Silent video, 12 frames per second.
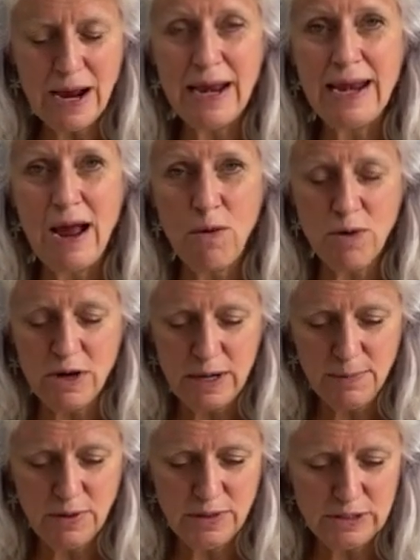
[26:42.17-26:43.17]
and now we're going to
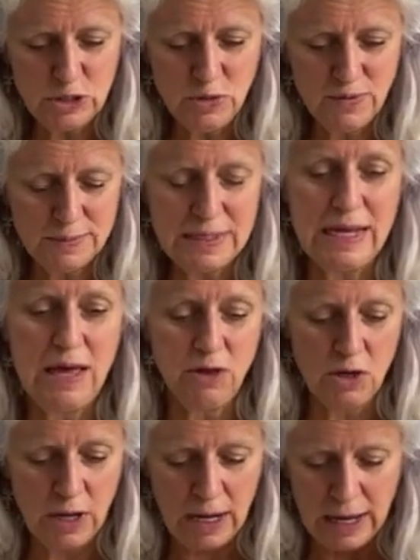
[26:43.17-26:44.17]
put the two of them together.